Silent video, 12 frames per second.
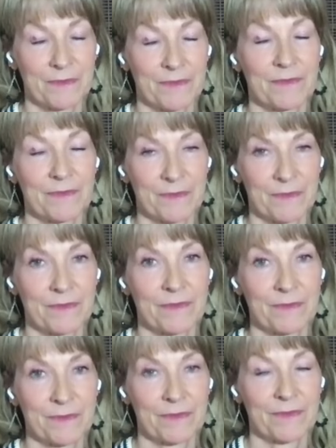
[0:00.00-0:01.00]

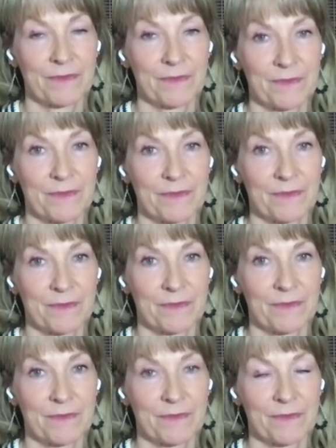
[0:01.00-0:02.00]

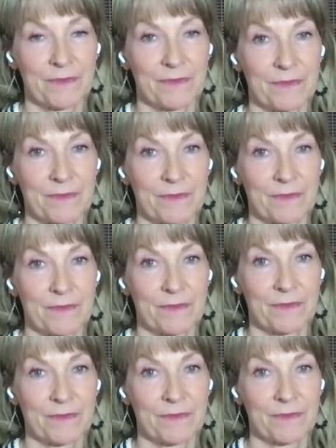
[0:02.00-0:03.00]

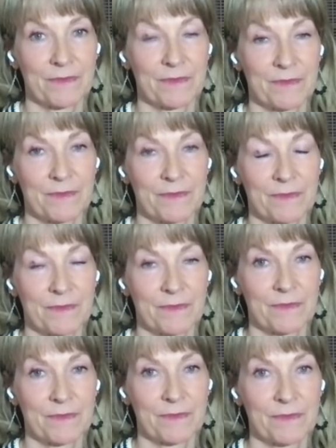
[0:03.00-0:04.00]

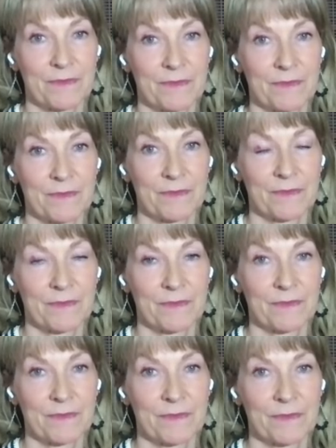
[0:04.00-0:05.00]

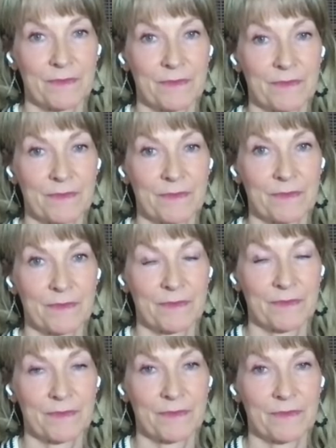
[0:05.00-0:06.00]

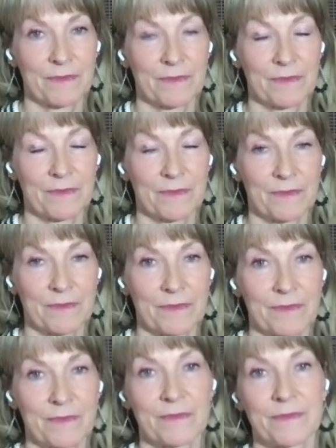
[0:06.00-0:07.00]

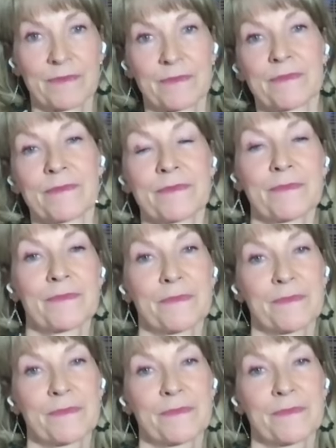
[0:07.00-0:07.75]
(not speaking)